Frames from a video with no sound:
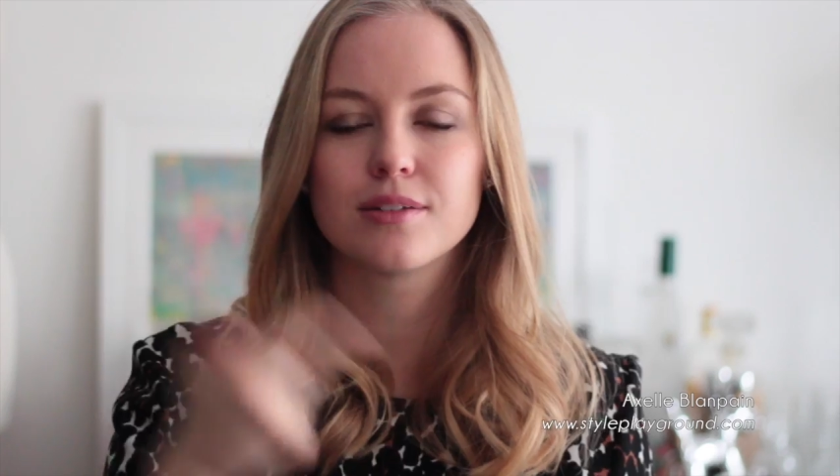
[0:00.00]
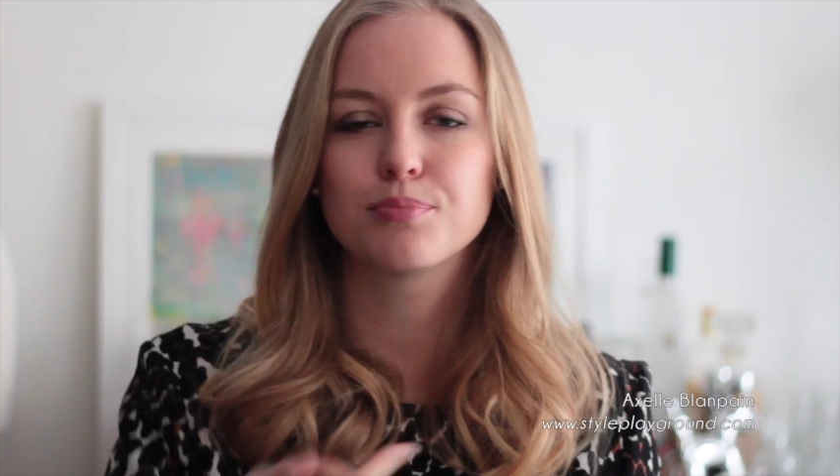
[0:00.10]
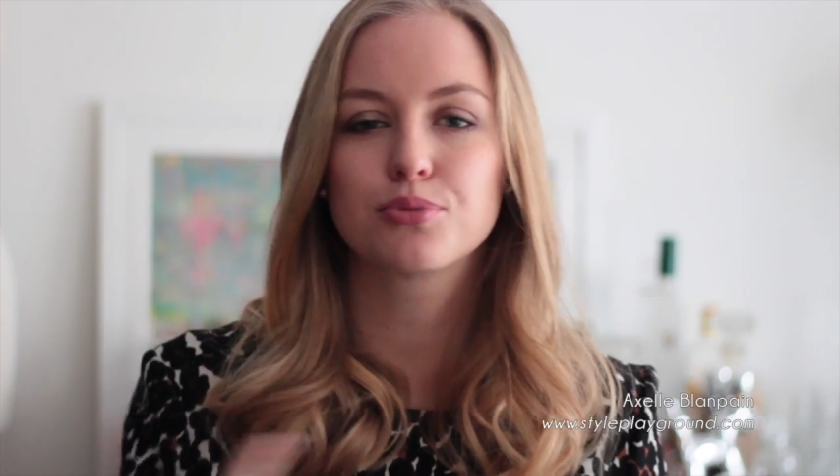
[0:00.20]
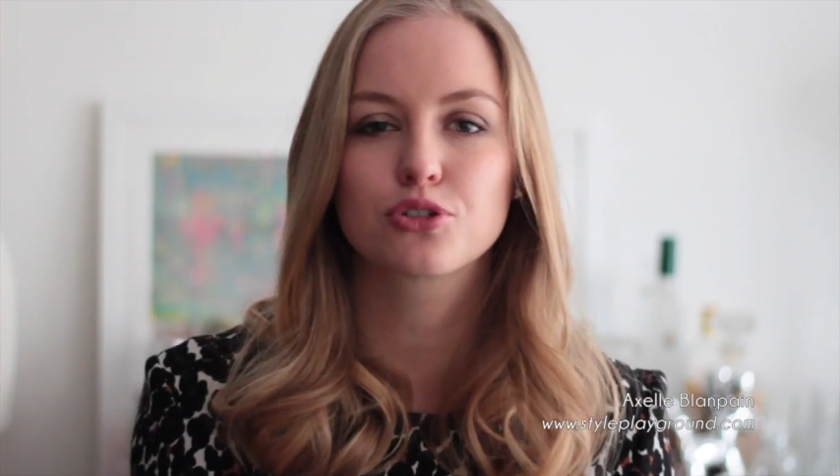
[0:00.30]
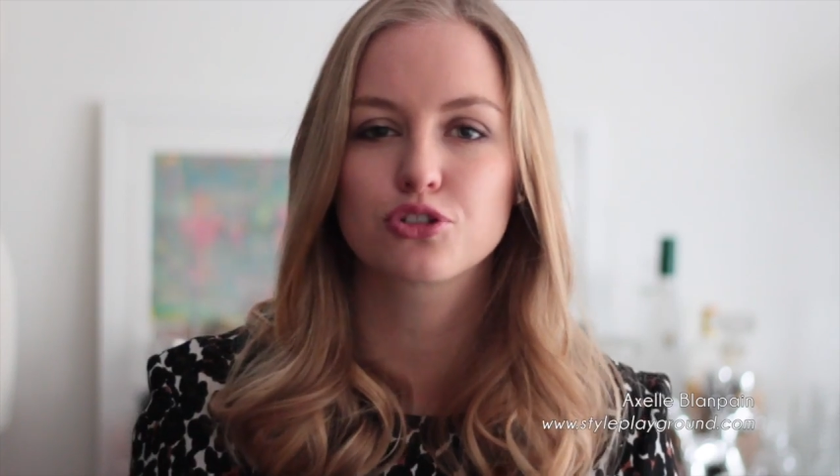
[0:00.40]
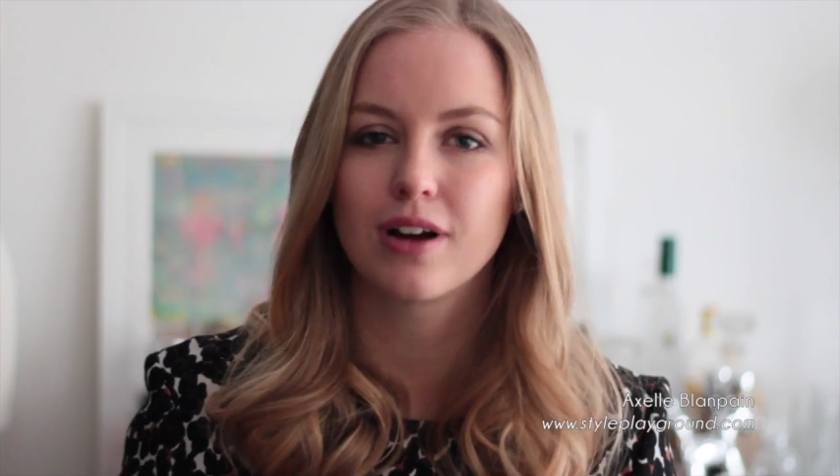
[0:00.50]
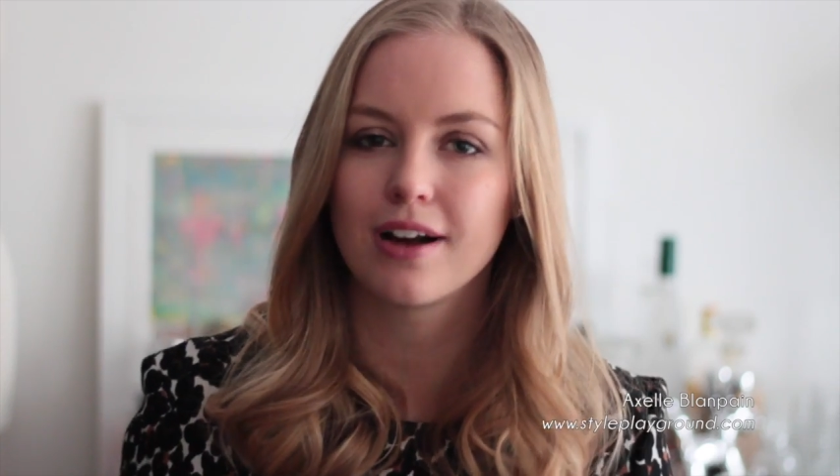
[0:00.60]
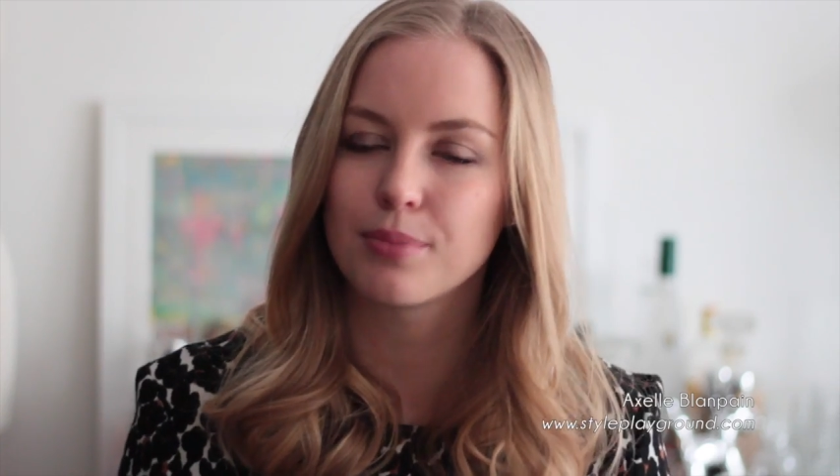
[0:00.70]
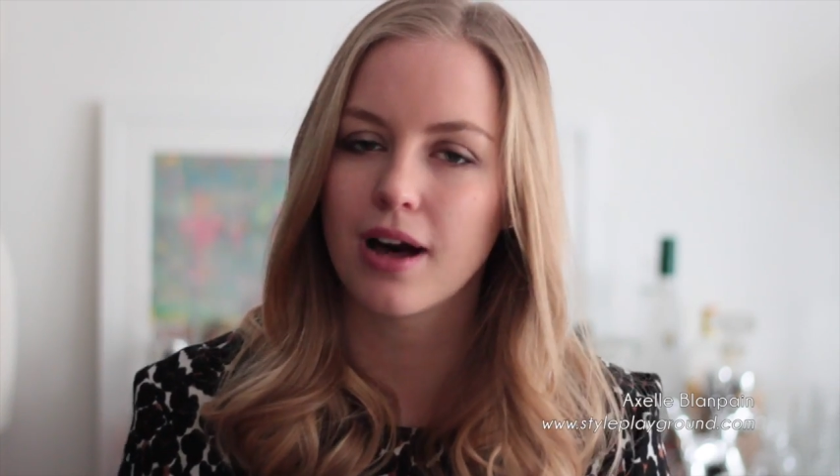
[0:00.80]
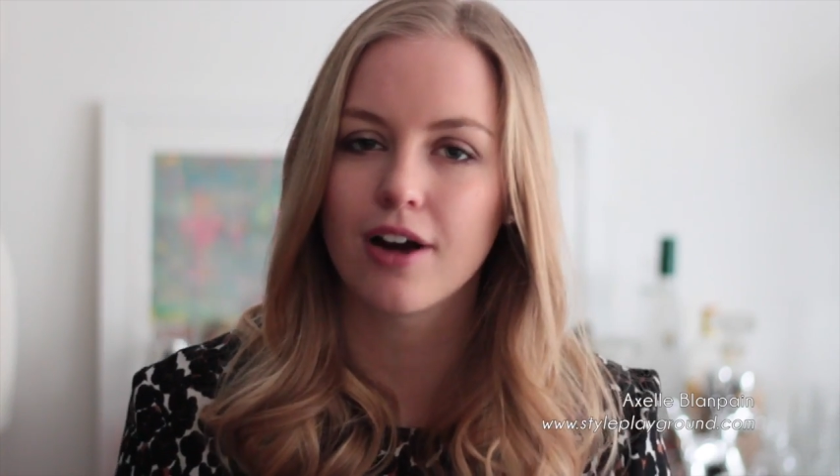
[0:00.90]
the
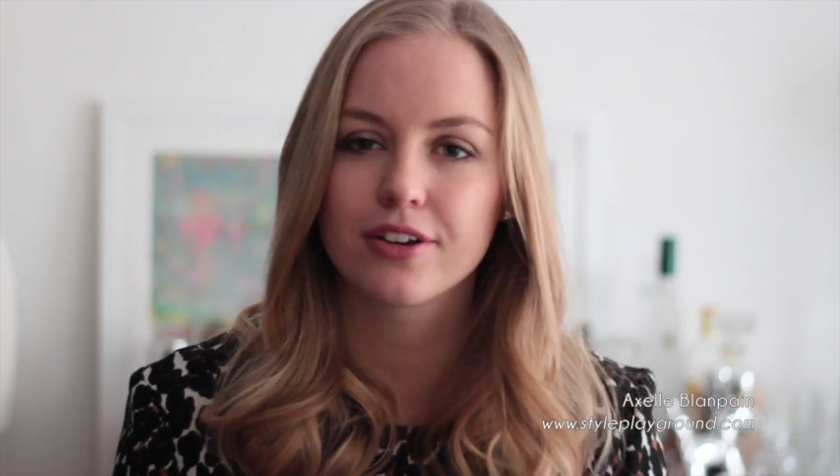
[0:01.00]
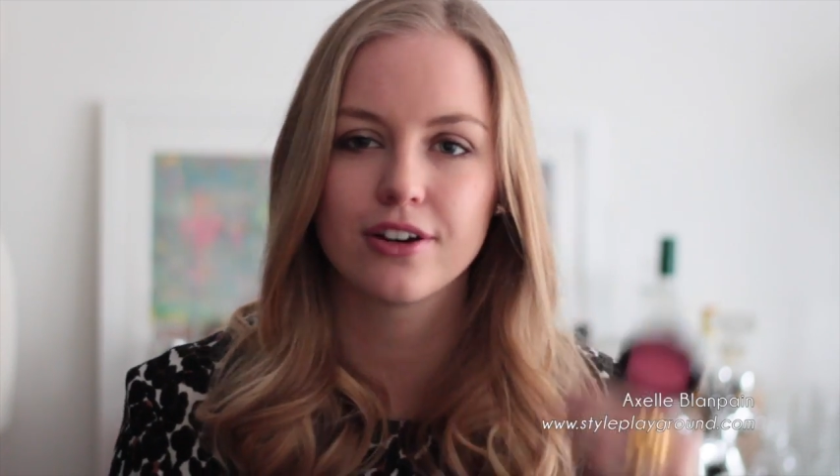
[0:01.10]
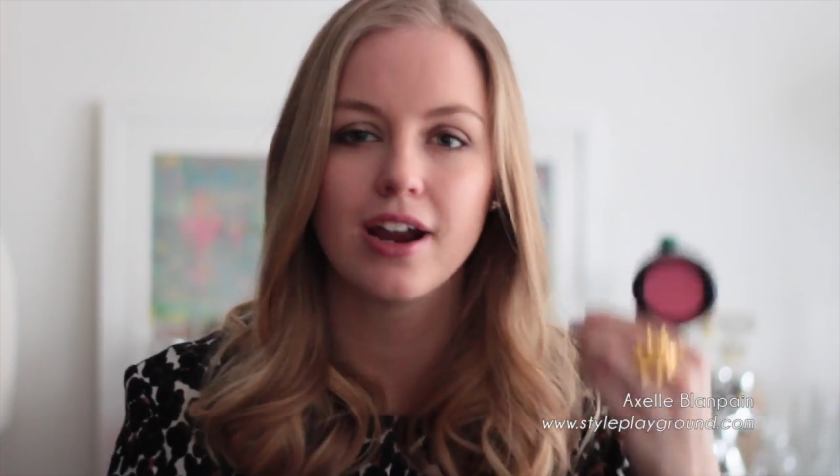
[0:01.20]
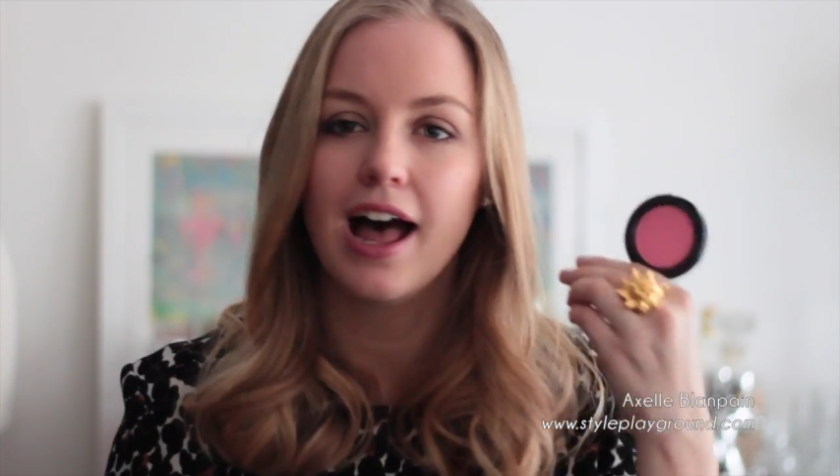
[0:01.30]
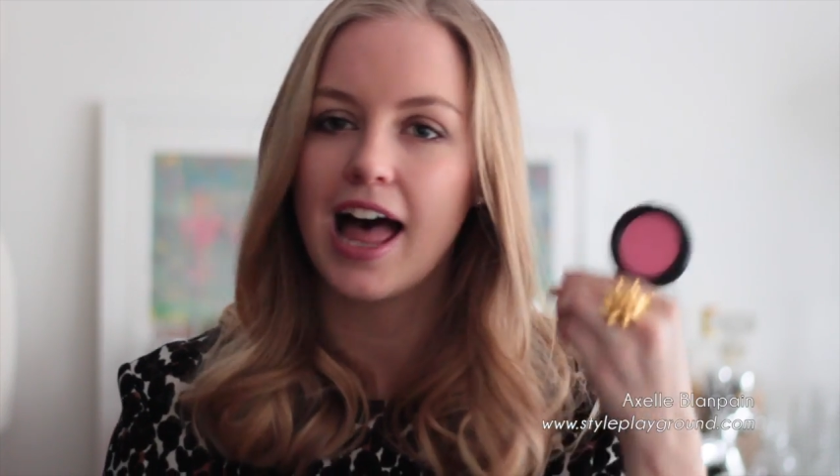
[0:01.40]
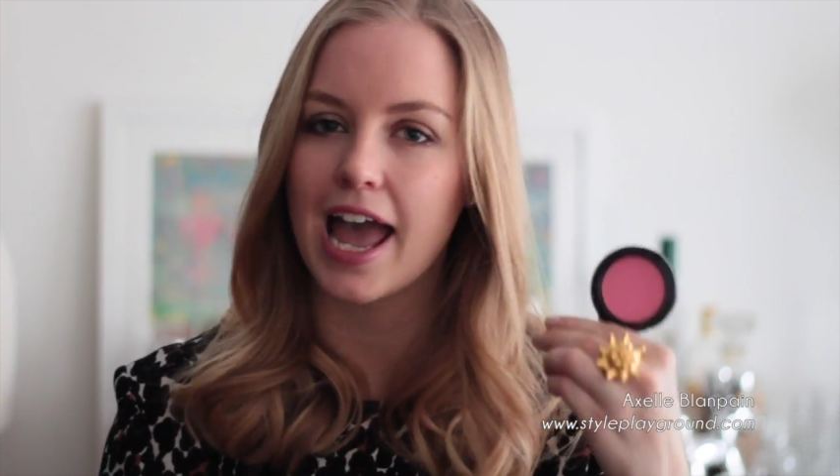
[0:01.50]
Bourjois powder.